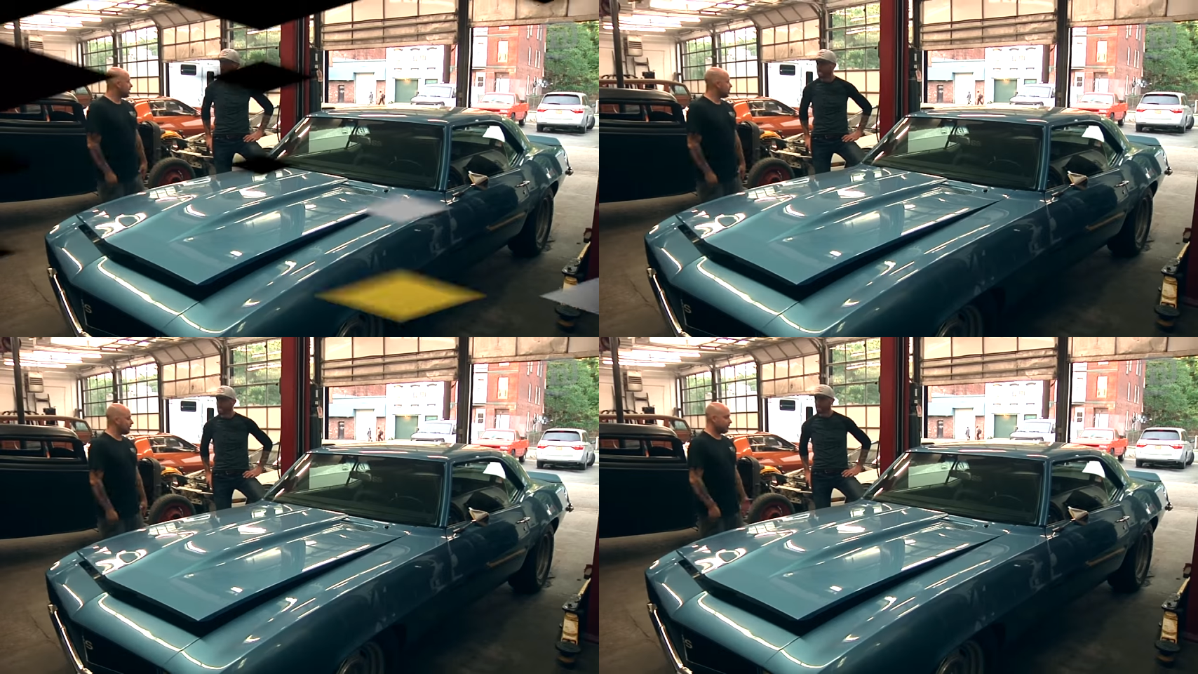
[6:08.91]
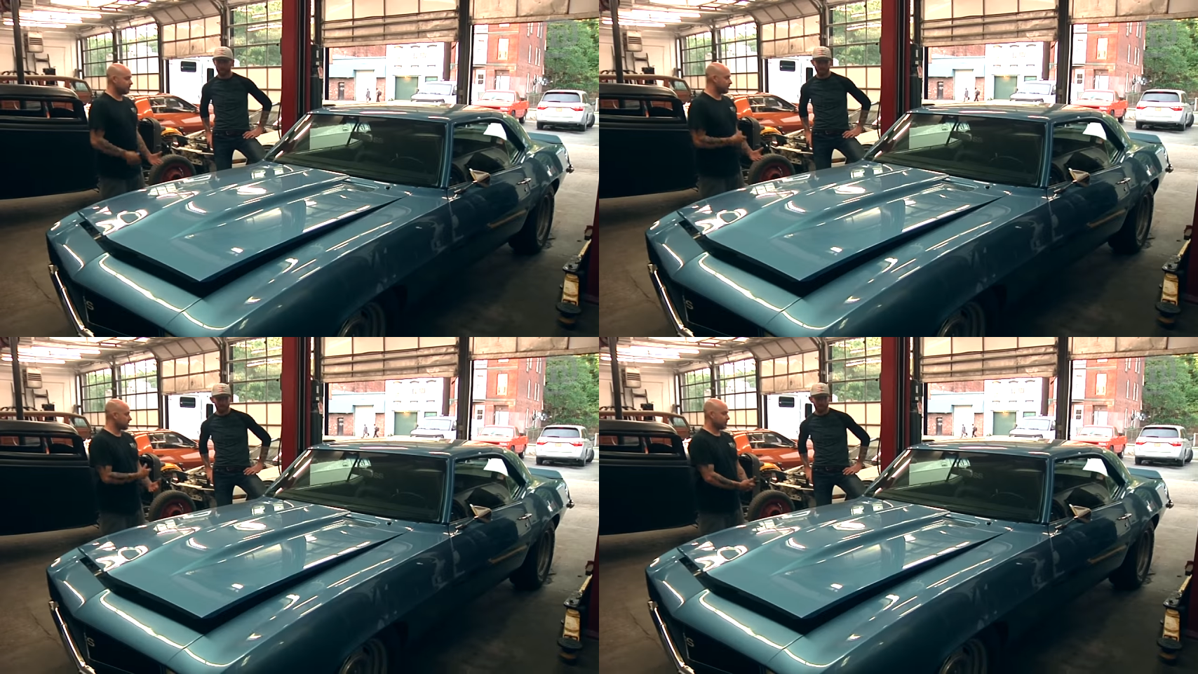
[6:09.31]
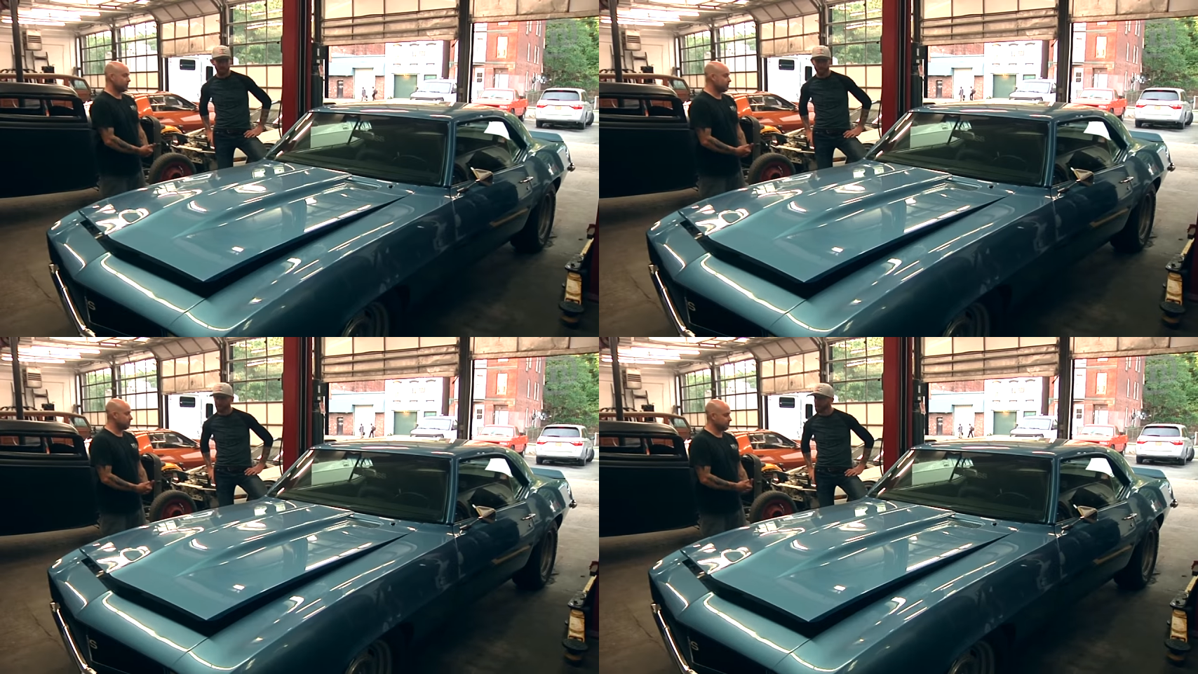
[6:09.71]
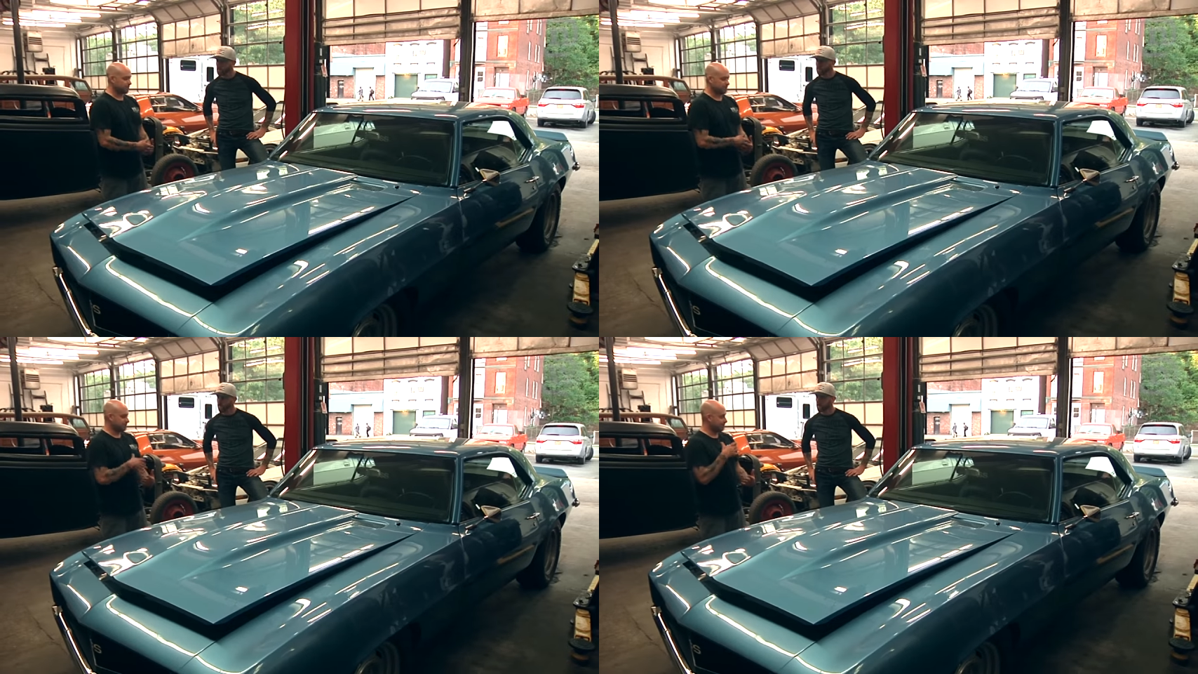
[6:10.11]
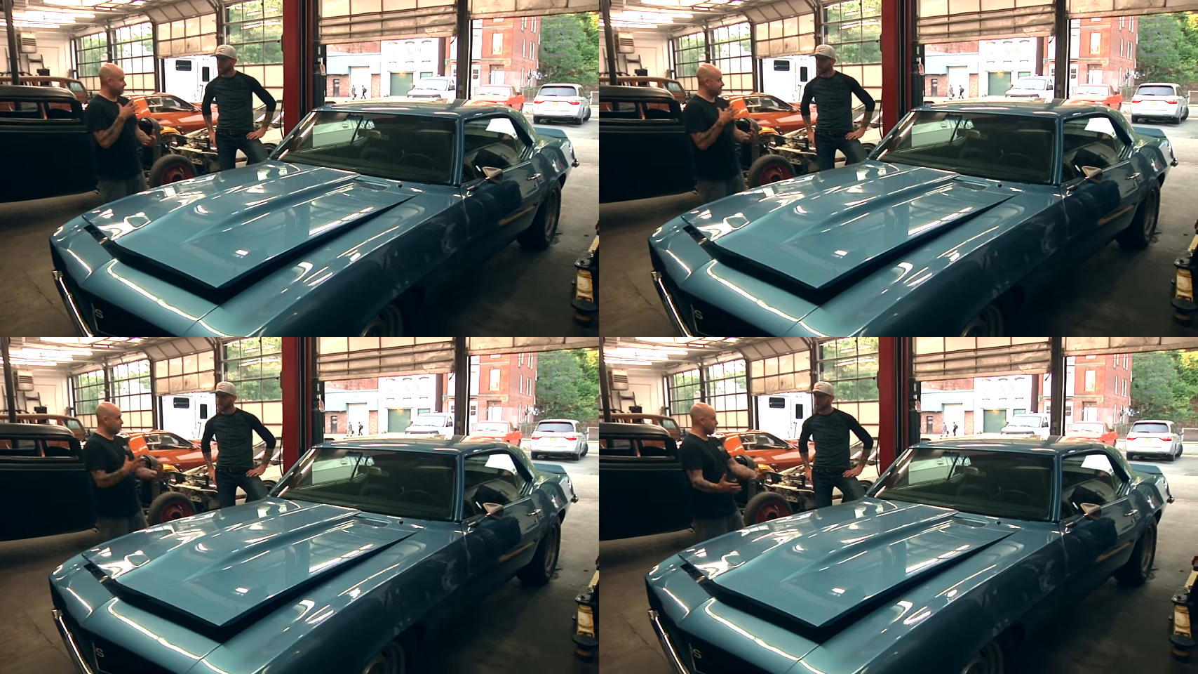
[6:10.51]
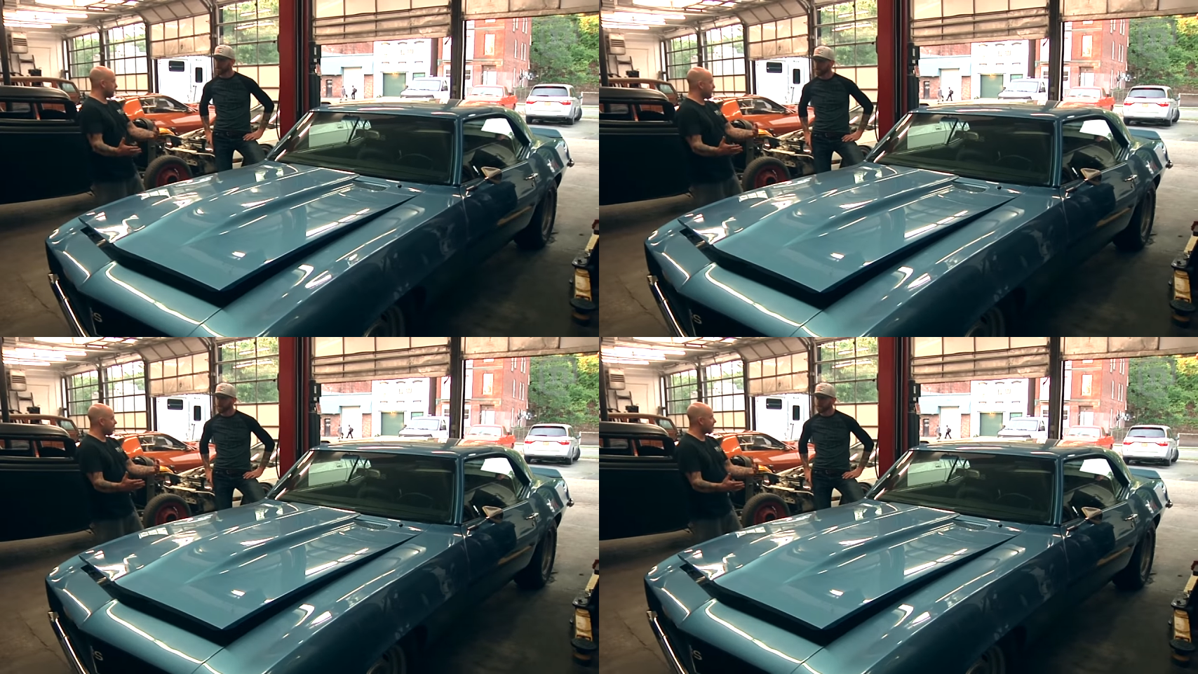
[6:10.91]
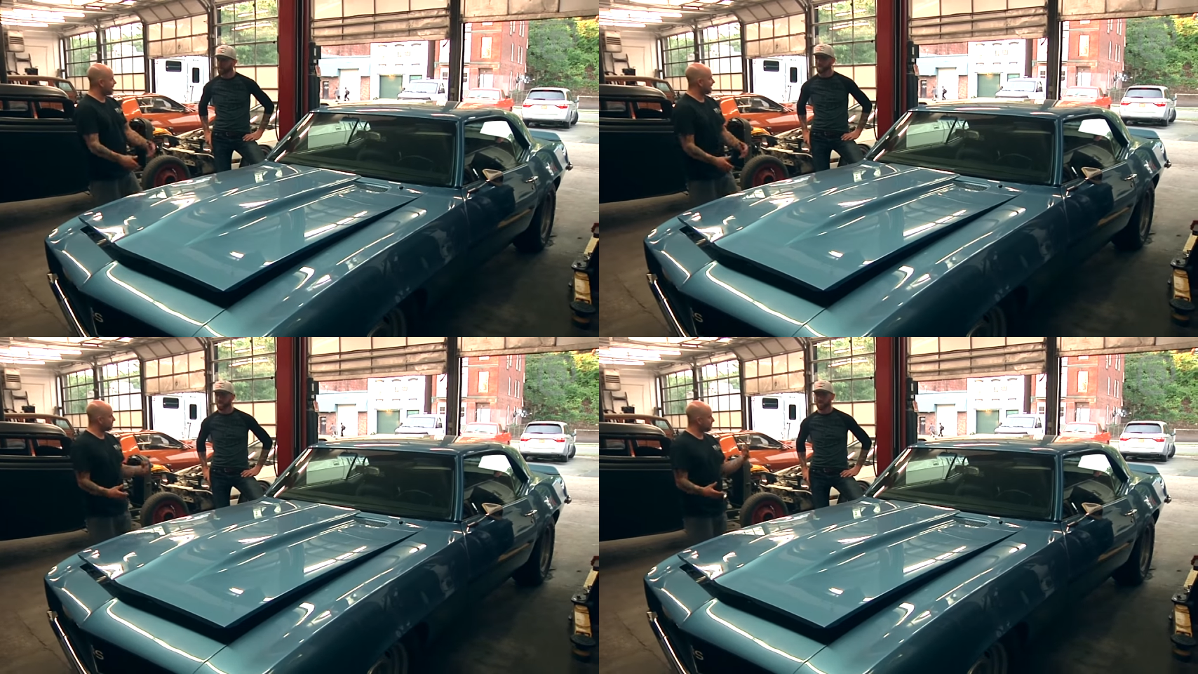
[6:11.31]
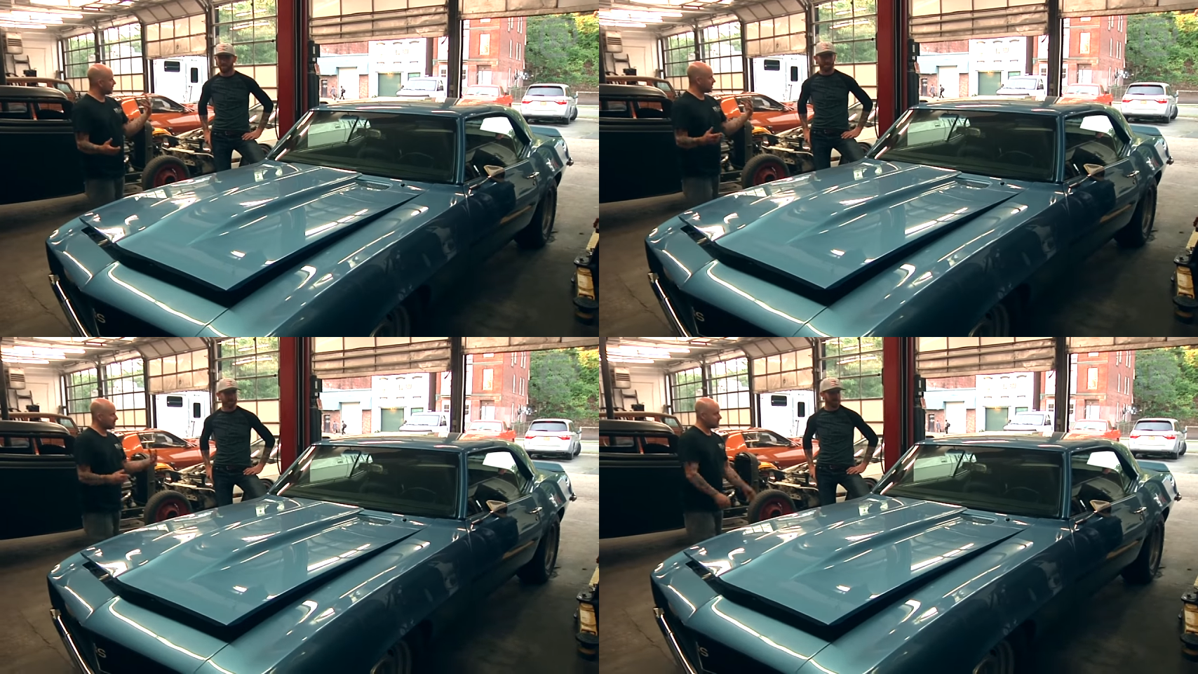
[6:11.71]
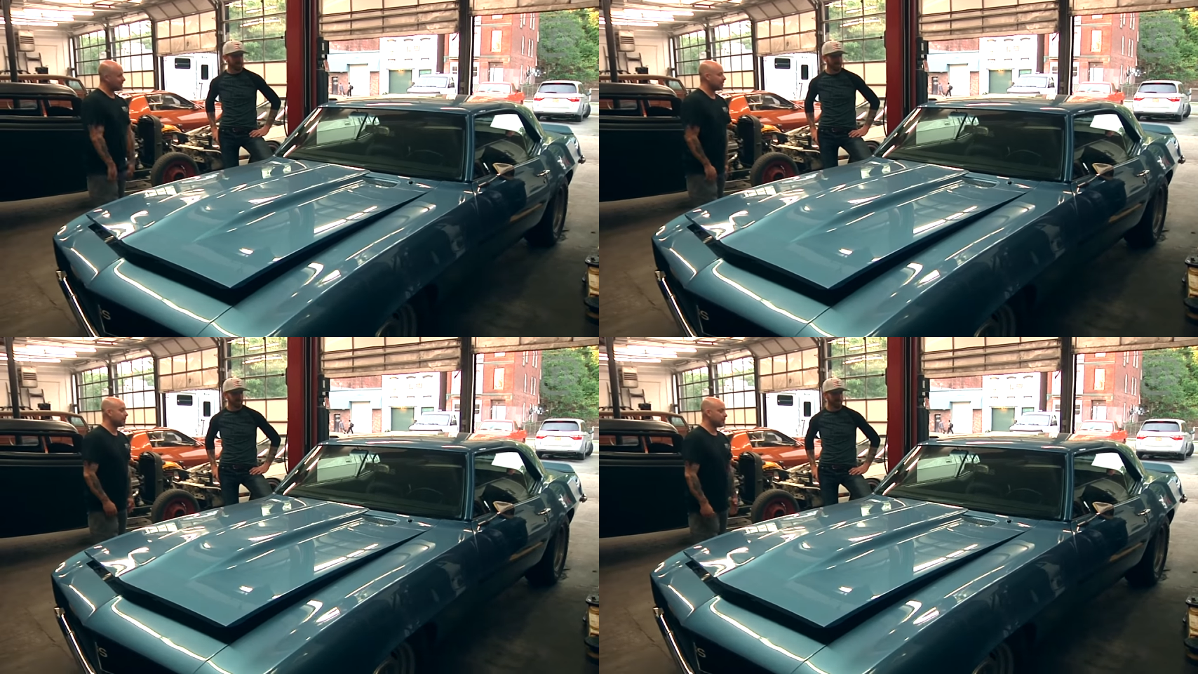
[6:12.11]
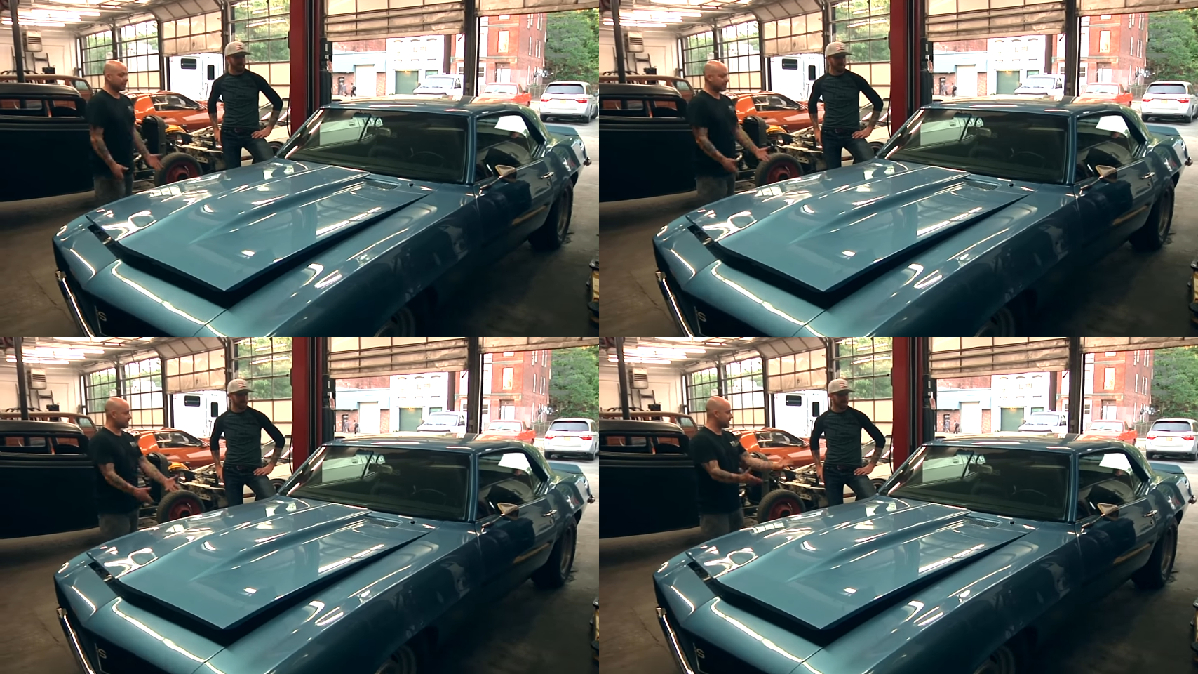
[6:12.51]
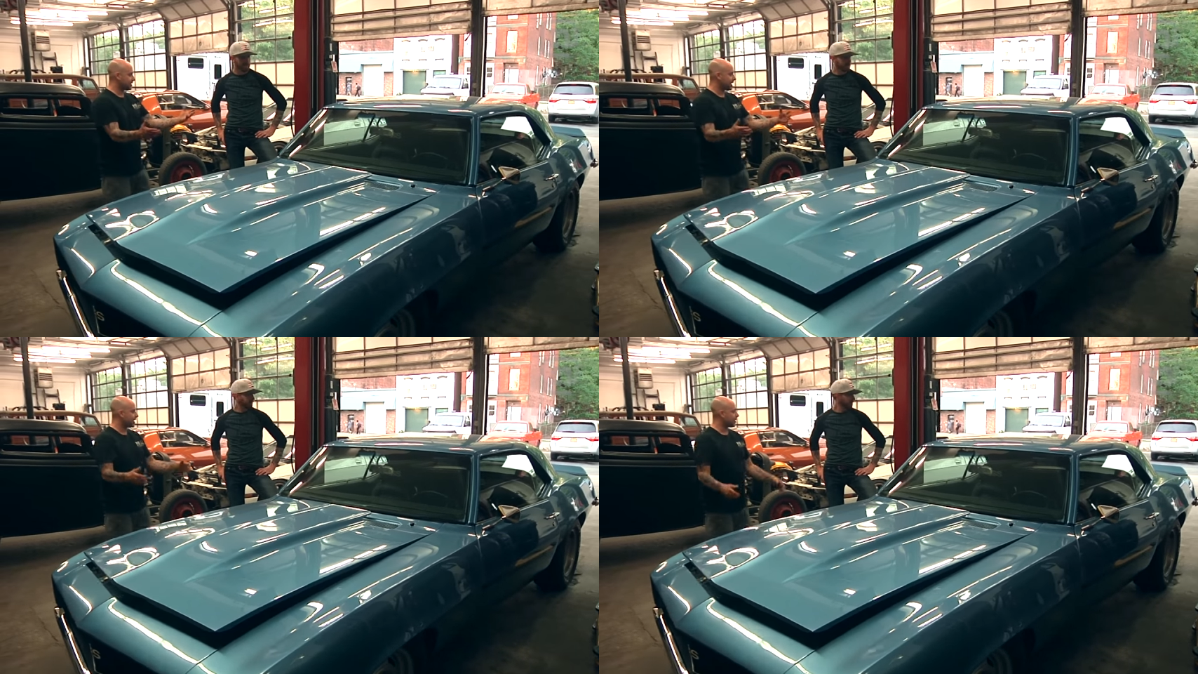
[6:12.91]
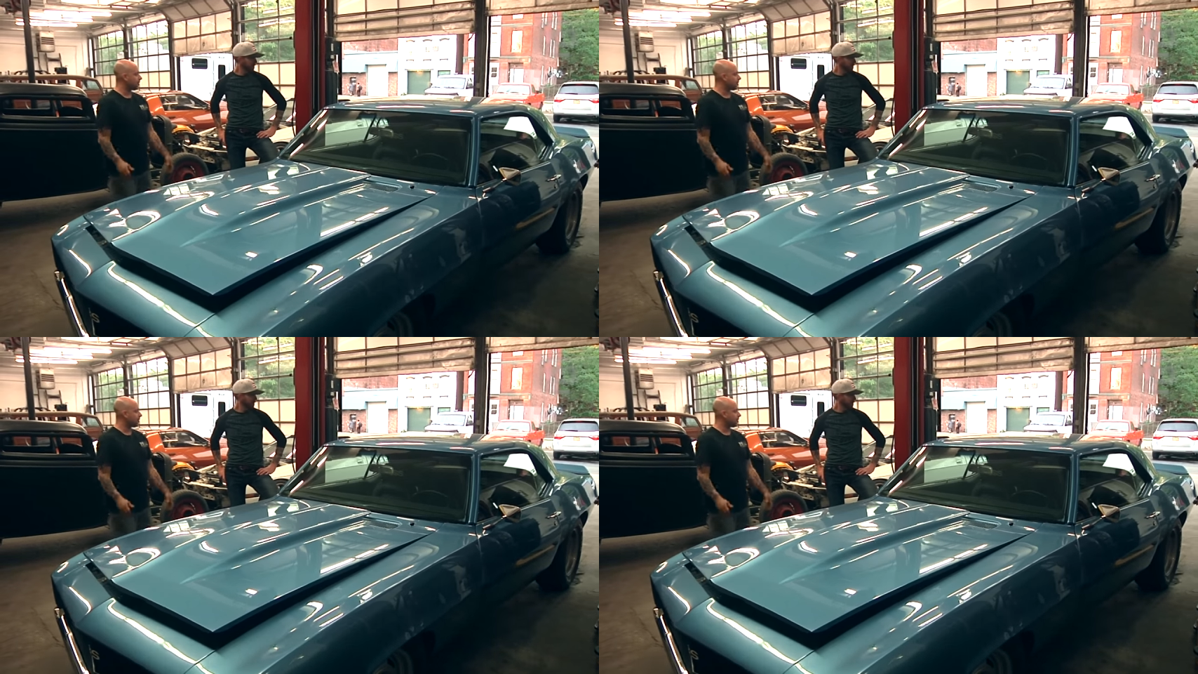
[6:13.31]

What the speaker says: (no speaker visible)